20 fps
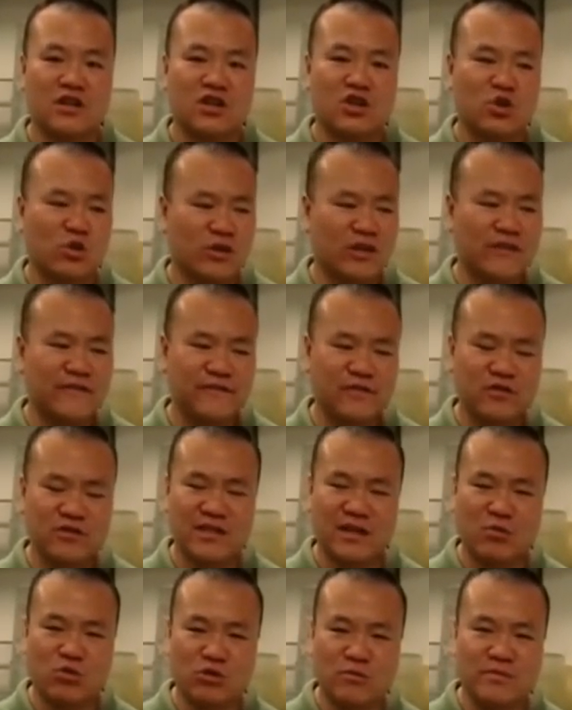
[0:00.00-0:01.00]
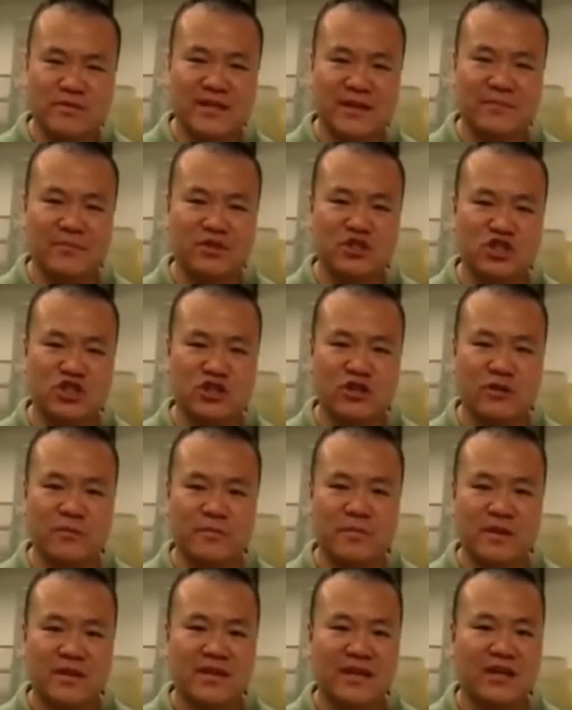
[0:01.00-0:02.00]
Cooling foods at room
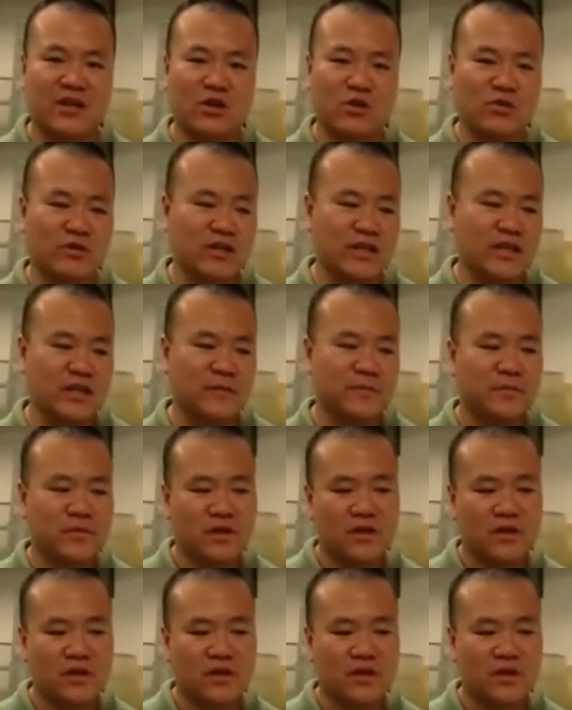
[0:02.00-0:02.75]
temperature, not only